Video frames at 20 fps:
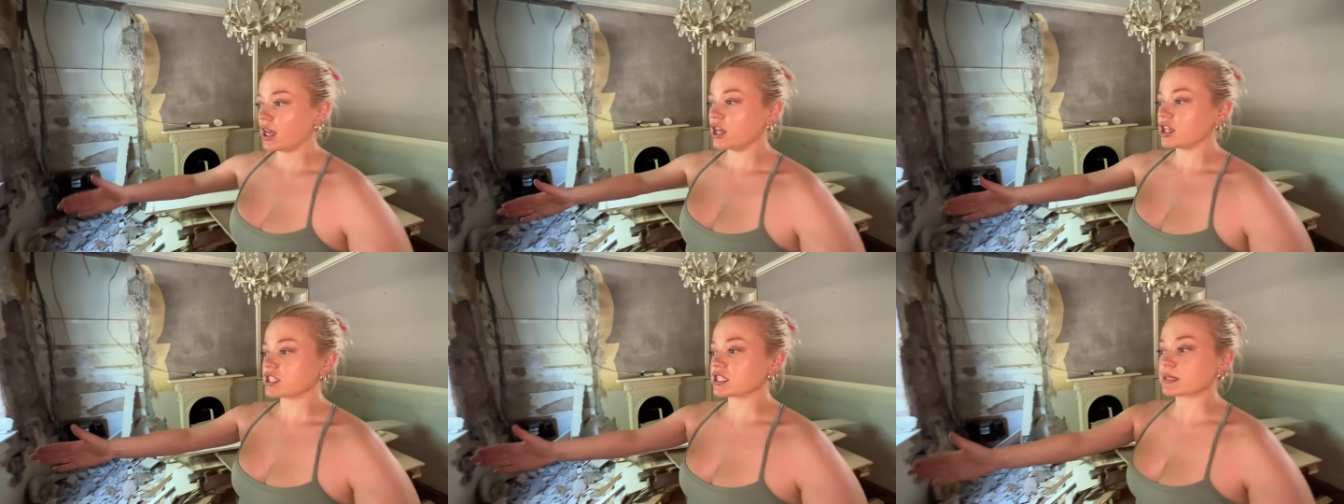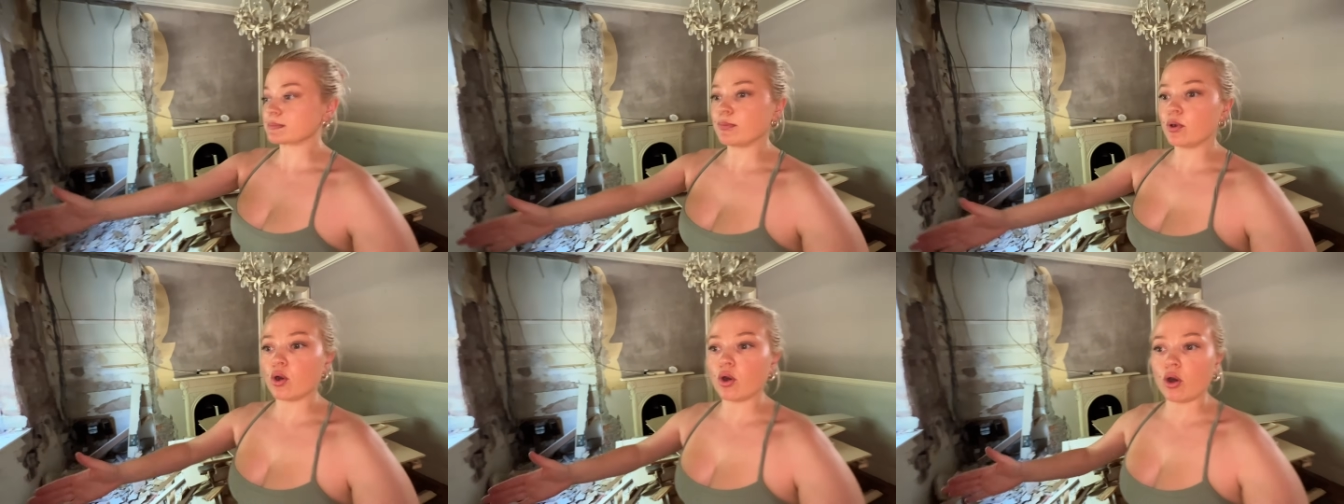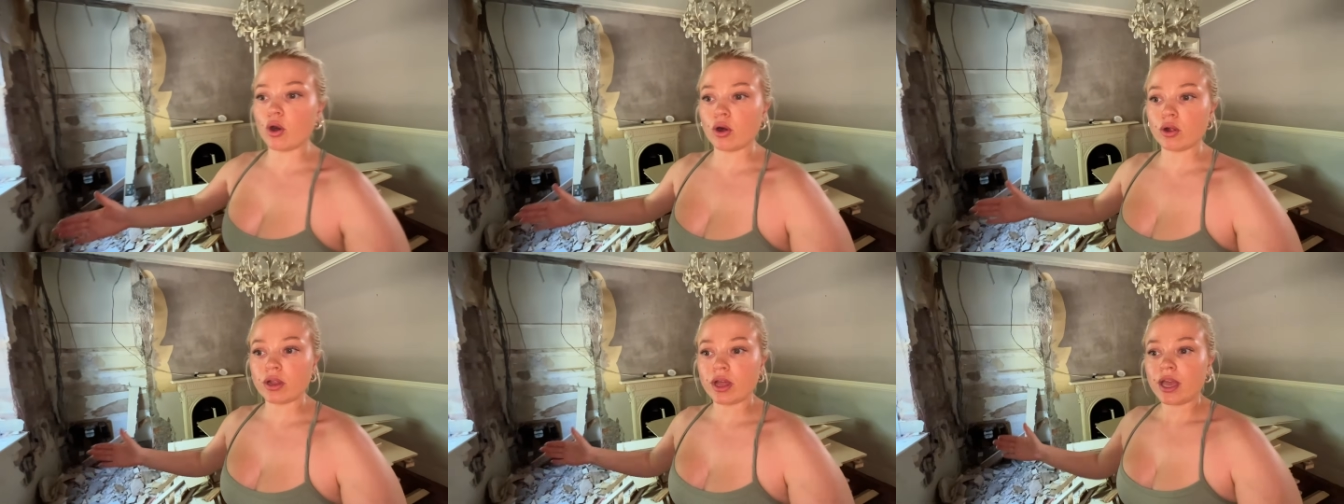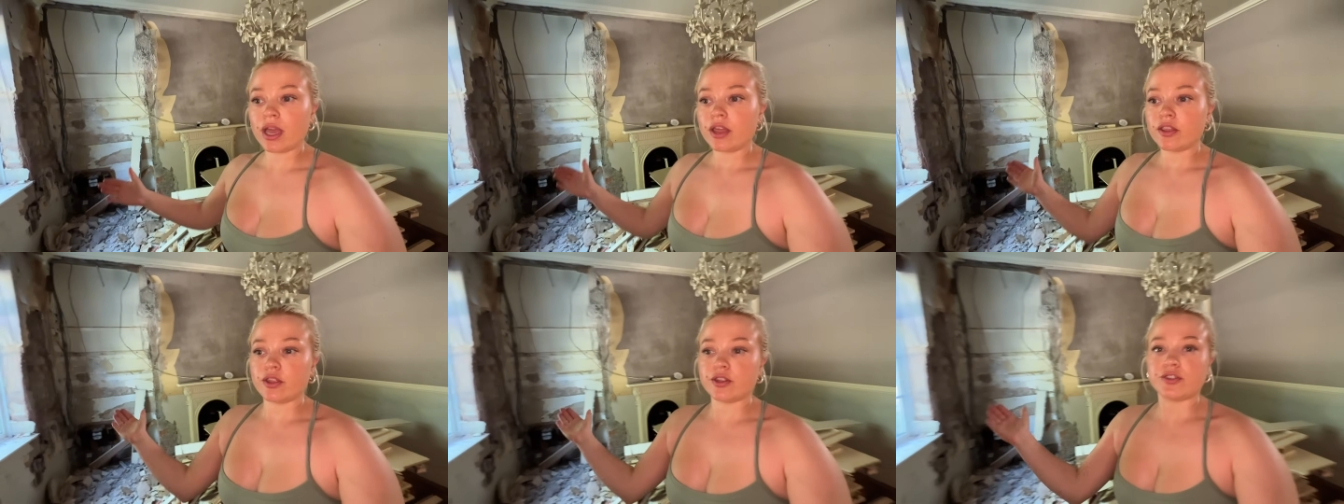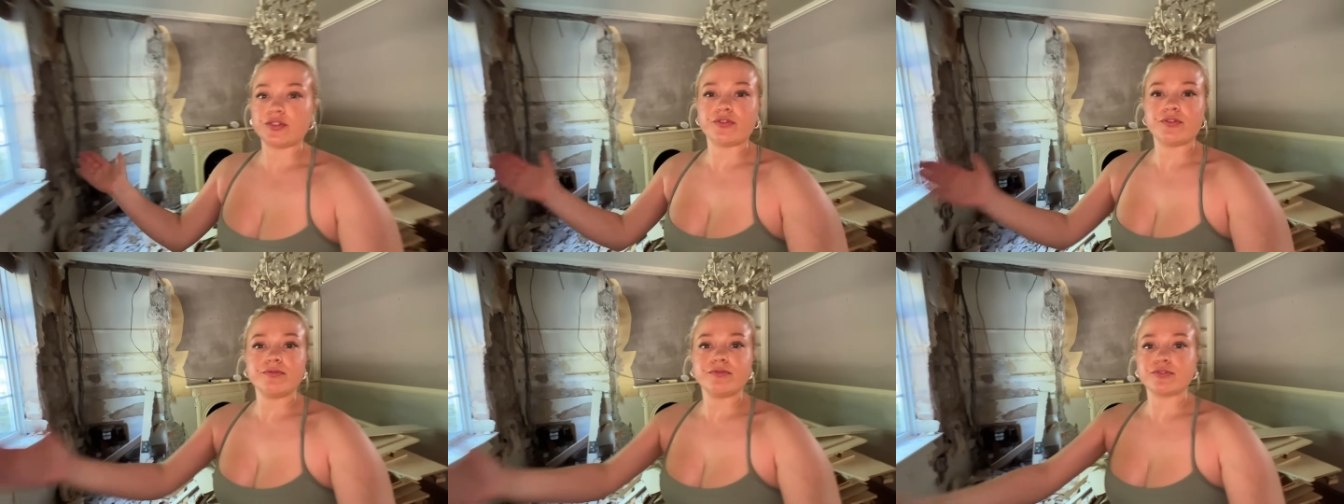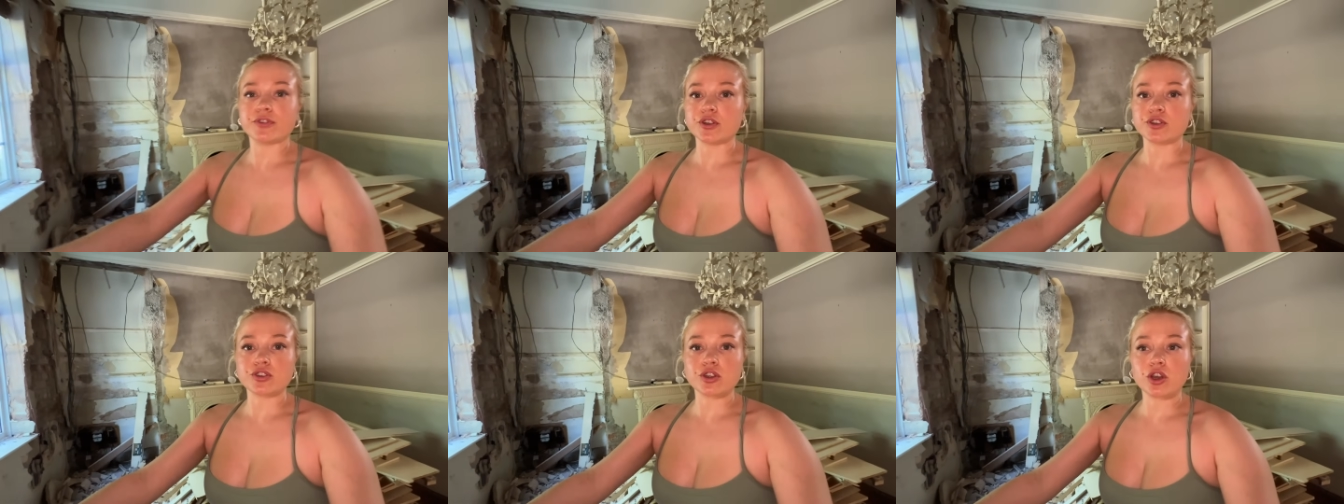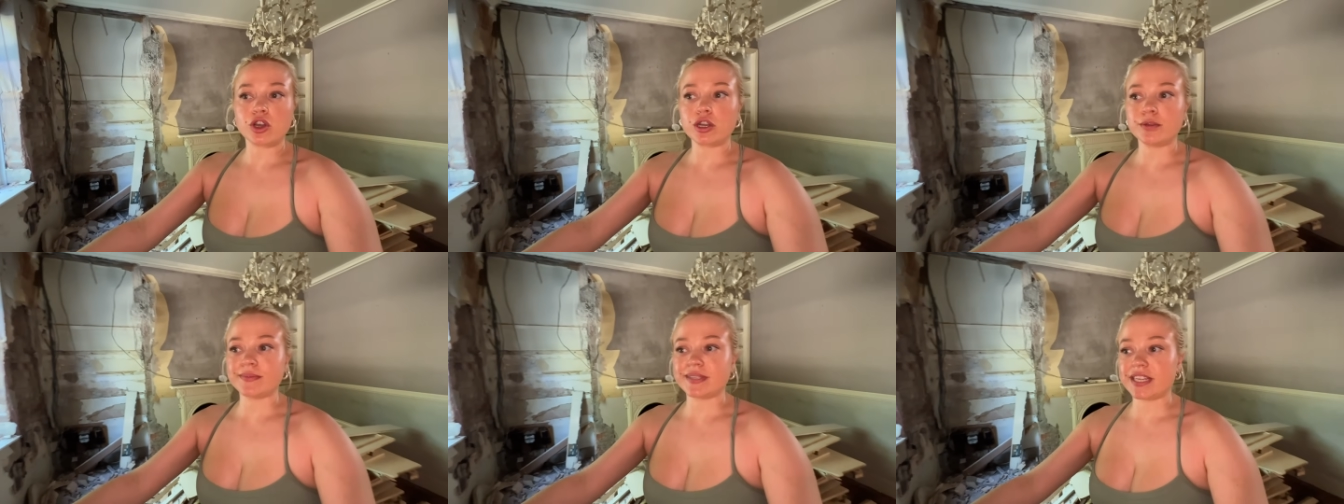small, the front door
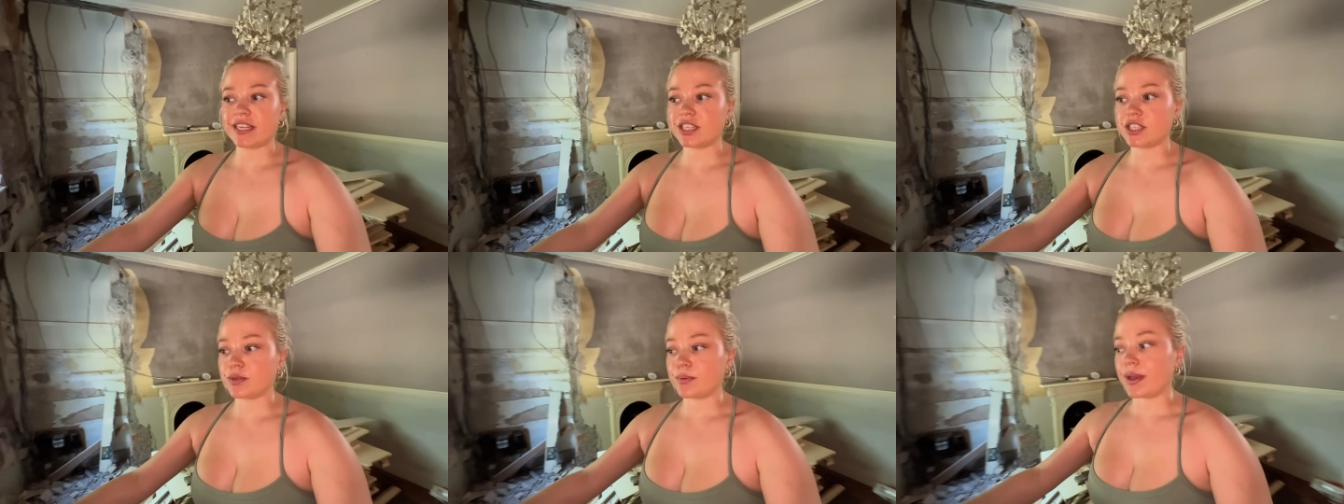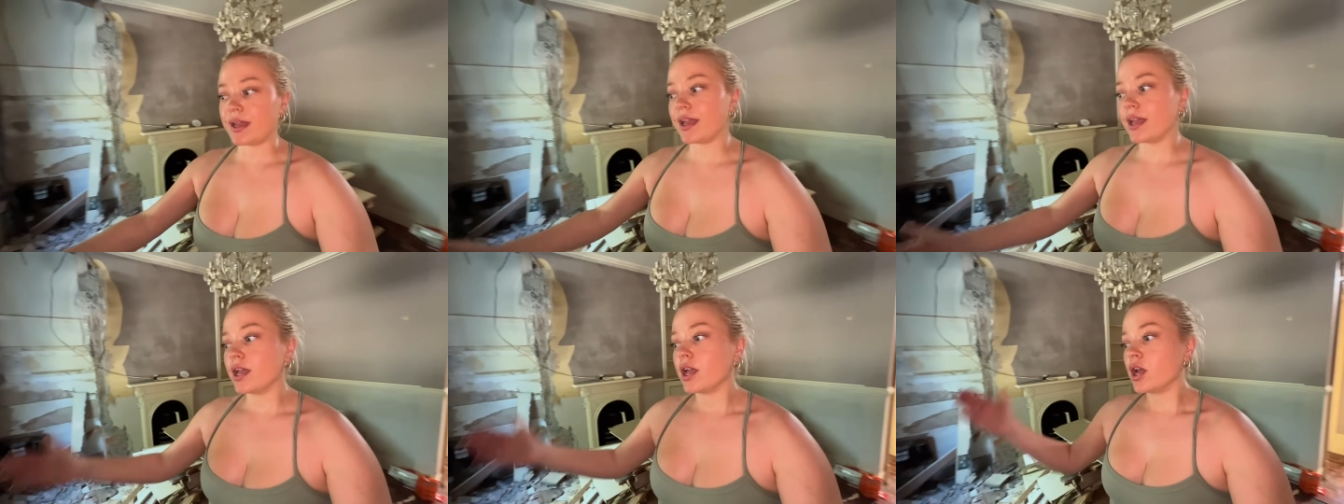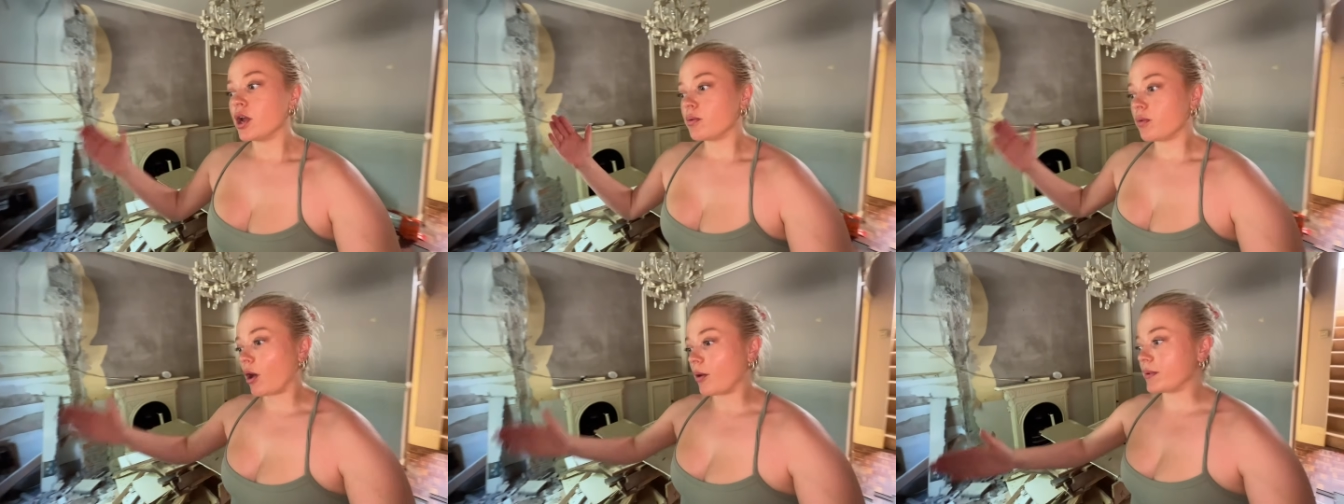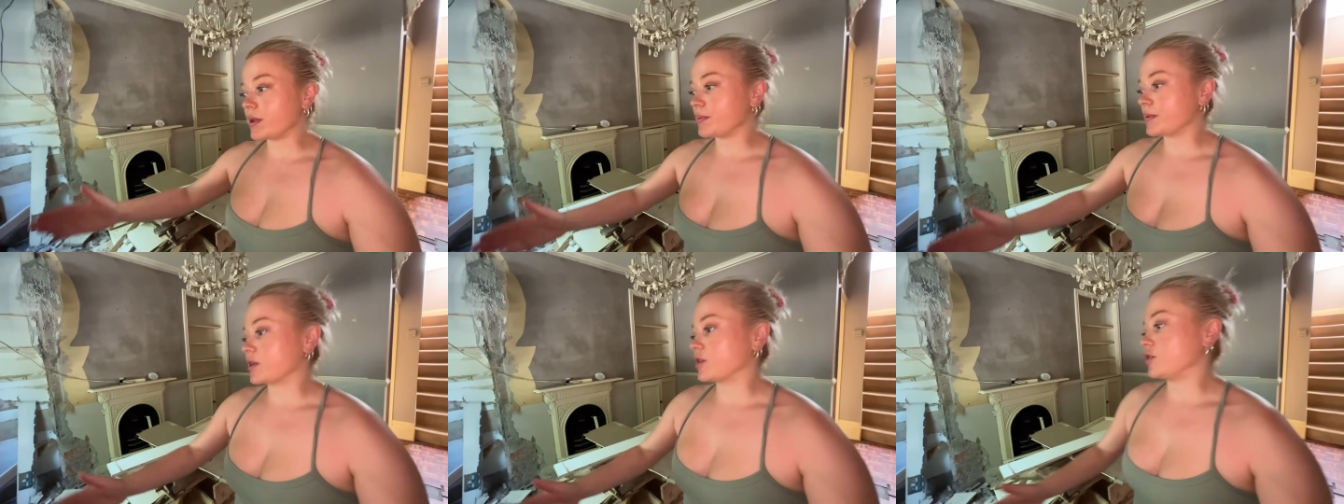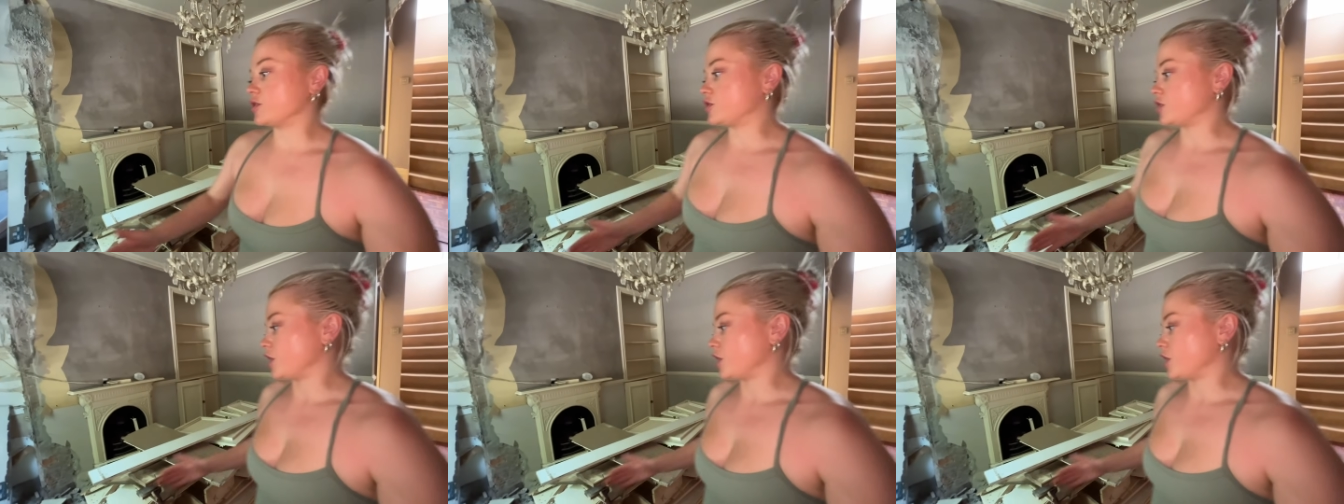comes into it, what we could do